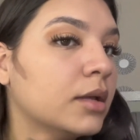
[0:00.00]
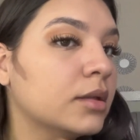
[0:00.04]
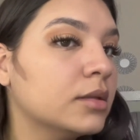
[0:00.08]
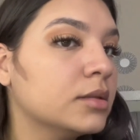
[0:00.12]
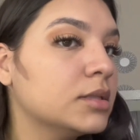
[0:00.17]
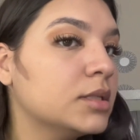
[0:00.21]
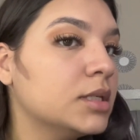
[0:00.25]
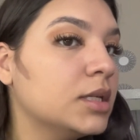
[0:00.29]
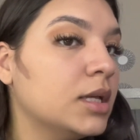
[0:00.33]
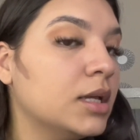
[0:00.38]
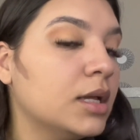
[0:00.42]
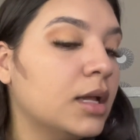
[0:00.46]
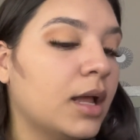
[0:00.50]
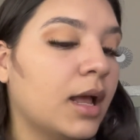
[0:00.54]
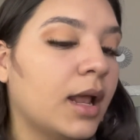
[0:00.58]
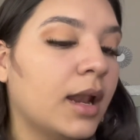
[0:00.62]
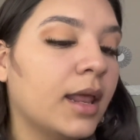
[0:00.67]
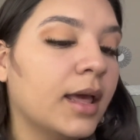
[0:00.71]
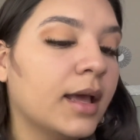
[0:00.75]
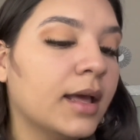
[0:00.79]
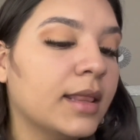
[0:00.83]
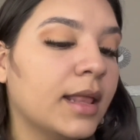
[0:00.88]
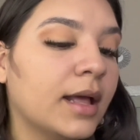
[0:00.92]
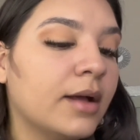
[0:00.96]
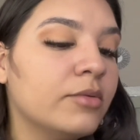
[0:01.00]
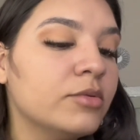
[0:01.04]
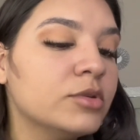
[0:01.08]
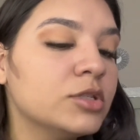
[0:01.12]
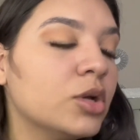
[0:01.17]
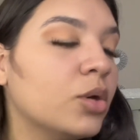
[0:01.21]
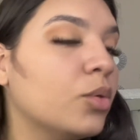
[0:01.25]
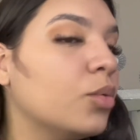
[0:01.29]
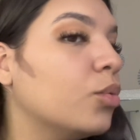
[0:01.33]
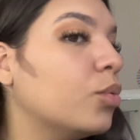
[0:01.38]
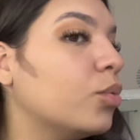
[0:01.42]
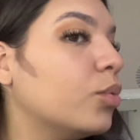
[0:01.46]
See, like that was
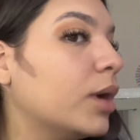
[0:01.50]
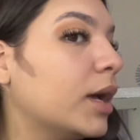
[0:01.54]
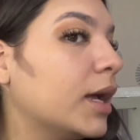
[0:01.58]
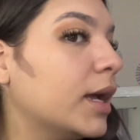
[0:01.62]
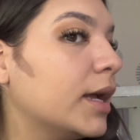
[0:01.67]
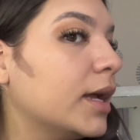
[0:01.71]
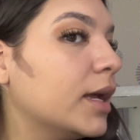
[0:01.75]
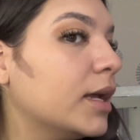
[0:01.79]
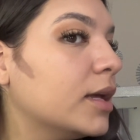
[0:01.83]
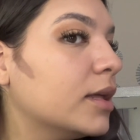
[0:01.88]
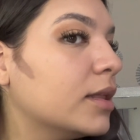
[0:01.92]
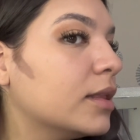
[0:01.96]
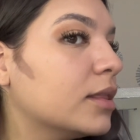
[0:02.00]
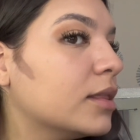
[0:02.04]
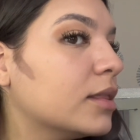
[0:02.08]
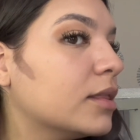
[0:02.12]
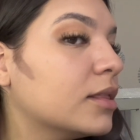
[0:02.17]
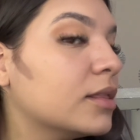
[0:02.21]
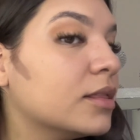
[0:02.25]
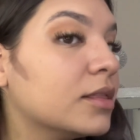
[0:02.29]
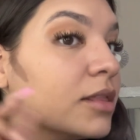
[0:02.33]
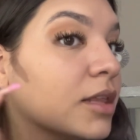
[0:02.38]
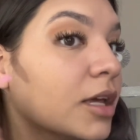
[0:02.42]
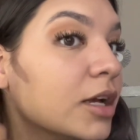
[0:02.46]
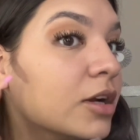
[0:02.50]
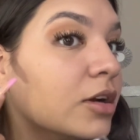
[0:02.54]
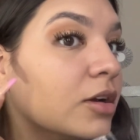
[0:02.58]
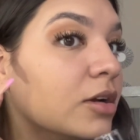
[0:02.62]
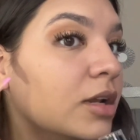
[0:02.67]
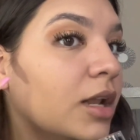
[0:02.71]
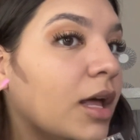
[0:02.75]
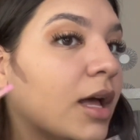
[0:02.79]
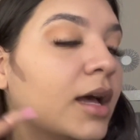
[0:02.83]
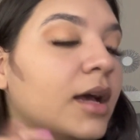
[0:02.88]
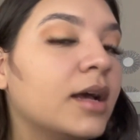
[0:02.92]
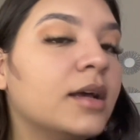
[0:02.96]
a way thicker
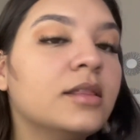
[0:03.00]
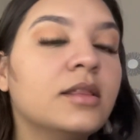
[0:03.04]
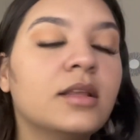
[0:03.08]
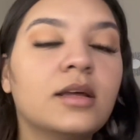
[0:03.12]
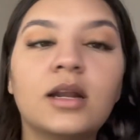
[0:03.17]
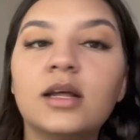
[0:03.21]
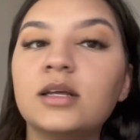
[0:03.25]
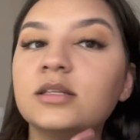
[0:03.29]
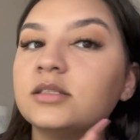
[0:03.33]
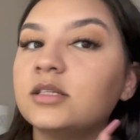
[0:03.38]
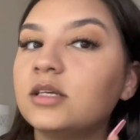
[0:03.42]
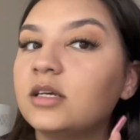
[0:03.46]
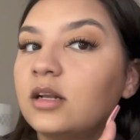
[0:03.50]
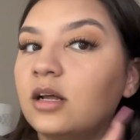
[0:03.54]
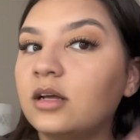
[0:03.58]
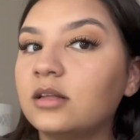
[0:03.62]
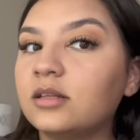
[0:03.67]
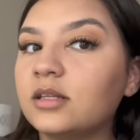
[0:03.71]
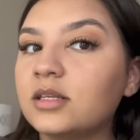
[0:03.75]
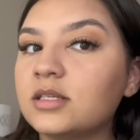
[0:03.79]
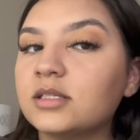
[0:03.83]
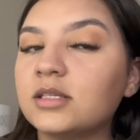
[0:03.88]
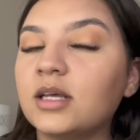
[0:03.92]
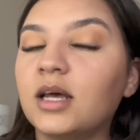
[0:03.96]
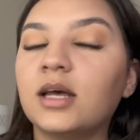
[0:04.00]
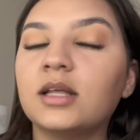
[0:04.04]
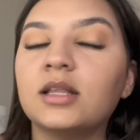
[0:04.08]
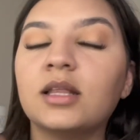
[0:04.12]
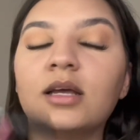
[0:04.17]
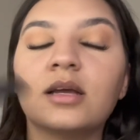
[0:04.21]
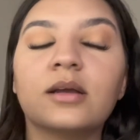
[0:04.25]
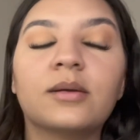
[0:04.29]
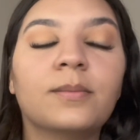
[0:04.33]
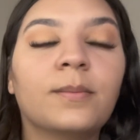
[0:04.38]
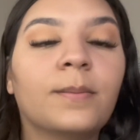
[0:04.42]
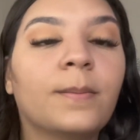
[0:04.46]
line than I did on this side.
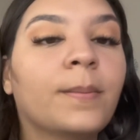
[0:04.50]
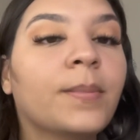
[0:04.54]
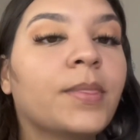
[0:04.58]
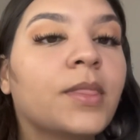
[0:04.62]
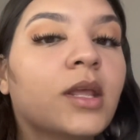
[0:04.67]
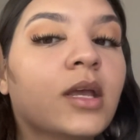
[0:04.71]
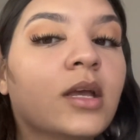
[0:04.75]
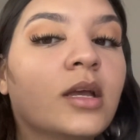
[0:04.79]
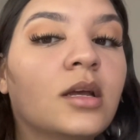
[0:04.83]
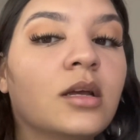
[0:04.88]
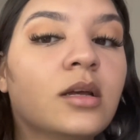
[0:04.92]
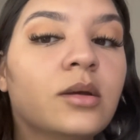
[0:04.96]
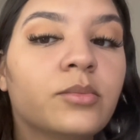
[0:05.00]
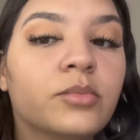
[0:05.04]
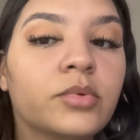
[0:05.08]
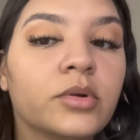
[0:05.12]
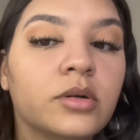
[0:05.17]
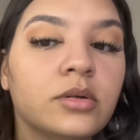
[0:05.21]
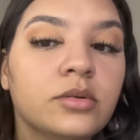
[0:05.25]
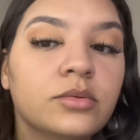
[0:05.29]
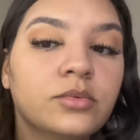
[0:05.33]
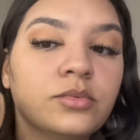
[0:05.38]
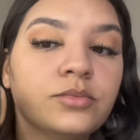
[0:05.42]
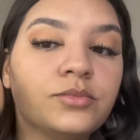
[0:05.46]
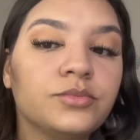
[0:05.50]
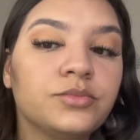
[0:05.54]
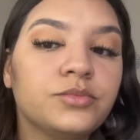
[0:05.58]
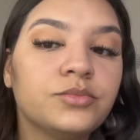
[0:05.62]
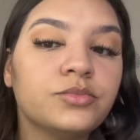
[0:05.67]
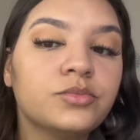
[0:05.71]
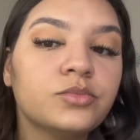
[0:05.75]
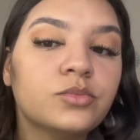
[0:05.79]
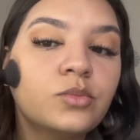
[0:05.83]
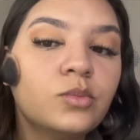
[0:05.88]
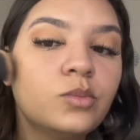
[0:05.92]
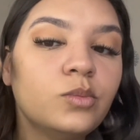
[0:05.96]
Like, bro,
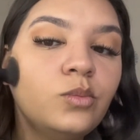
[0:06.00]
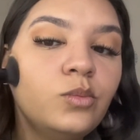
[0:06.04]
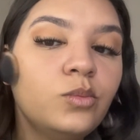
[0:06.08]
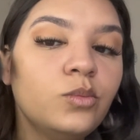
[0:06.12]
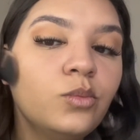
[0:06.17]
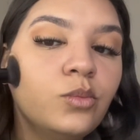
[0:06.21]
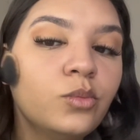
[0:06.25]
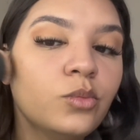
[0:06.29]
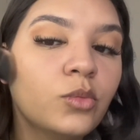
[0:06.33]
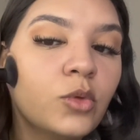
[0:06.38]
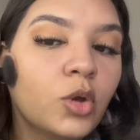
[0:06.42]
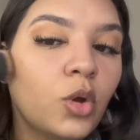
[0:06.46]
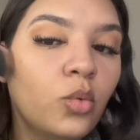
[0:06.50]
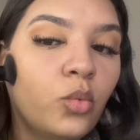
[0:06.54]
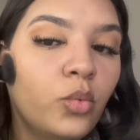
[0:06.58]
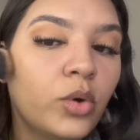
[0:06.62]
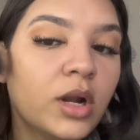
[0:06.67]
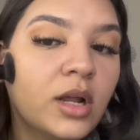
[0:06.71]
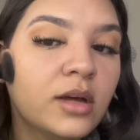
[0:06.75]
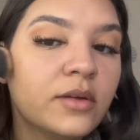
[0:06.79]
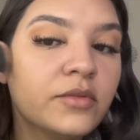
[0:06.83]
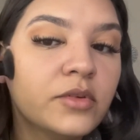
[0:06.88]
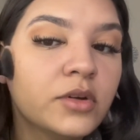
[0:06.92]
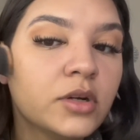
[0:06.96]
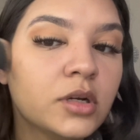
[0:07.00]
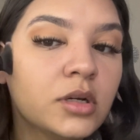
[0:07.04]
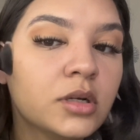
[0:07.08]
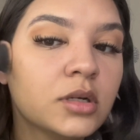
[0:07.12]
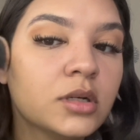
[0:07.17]
whatever.